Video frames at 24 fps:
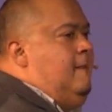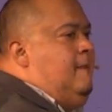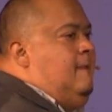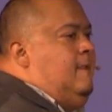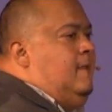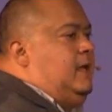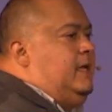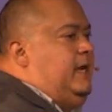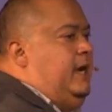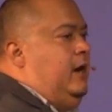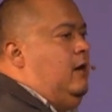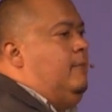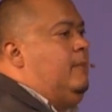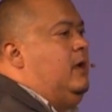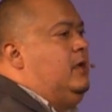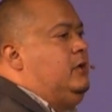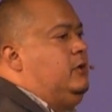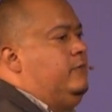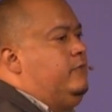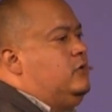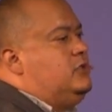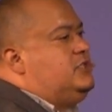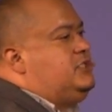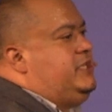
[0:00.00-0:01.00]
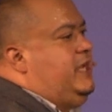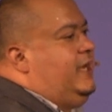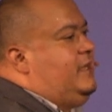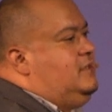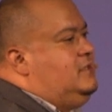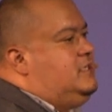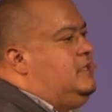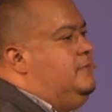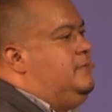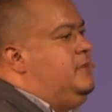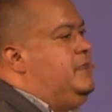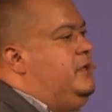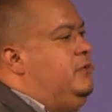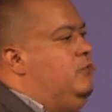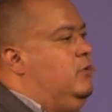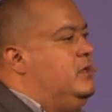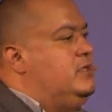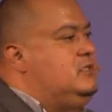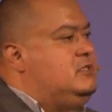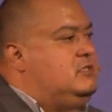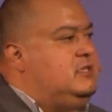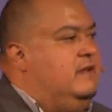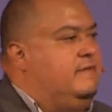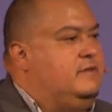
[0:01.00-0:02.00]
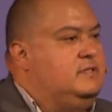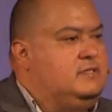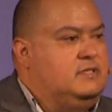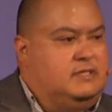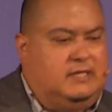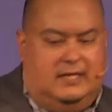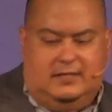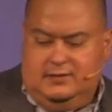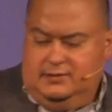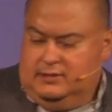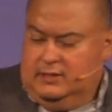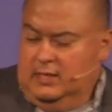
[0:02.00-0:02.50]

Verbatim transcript: Can I remind you of what 2 Timothy 1 7 says?